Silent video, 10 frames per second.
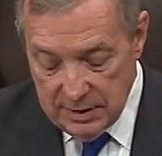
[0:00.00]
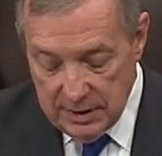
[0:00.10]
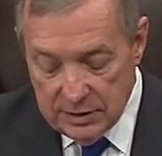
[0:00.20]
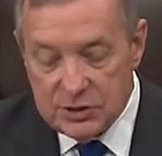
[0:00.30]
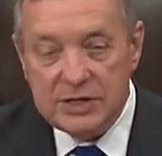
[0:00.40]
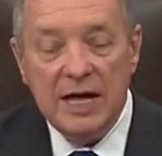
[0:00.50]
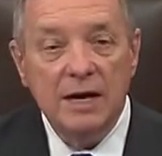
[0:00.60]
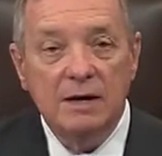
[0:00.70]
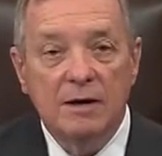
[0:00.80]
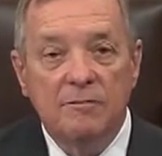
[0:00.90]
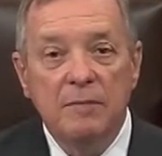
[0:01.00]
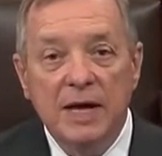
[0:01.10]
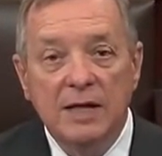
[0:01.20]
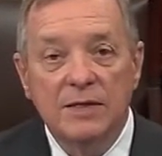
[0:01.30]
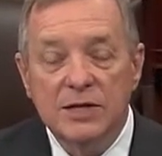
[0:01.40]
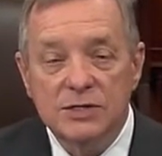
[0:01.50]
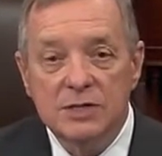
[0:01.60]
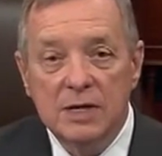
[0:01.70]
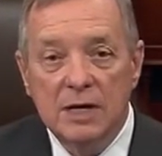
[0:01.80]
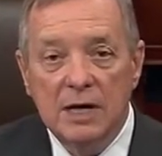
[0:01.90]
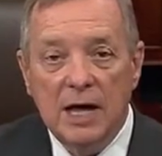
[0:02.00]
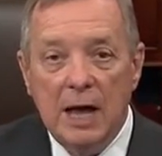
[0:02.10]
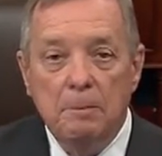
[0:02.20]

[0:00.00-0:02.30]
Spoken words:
instead of making this a